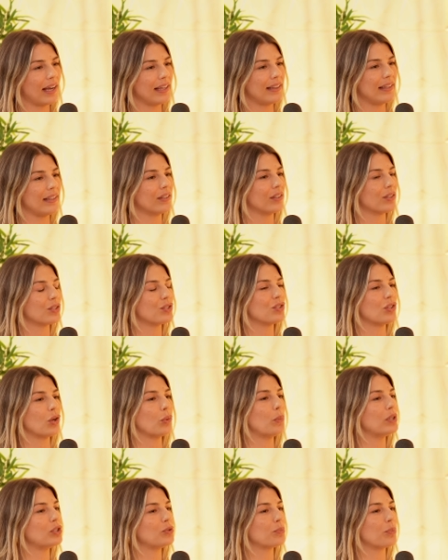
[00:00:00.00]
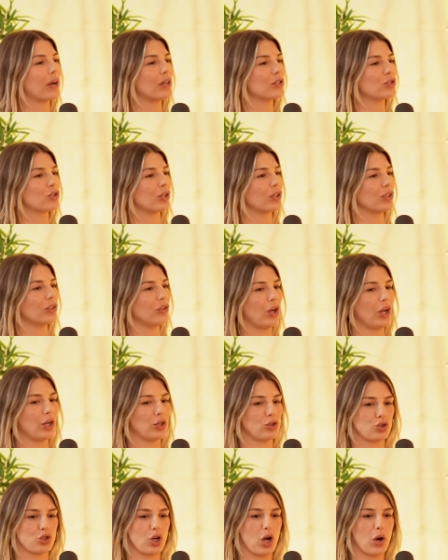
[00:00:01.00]
I think there's so much pressure,
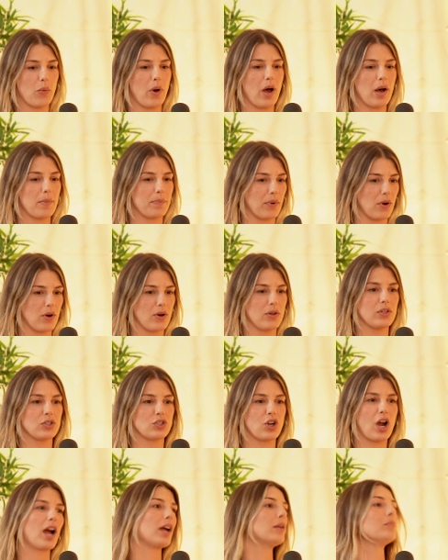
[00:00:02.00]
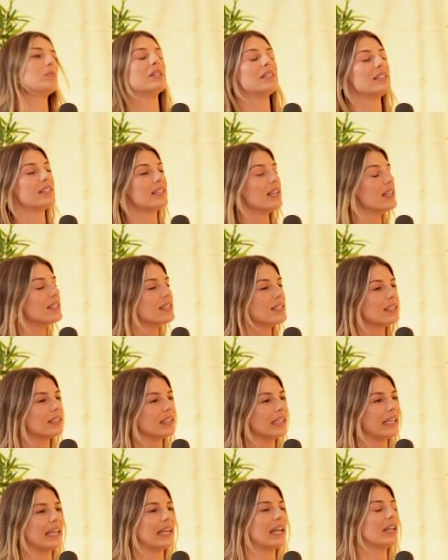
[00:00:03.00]
like show up all the time consistently.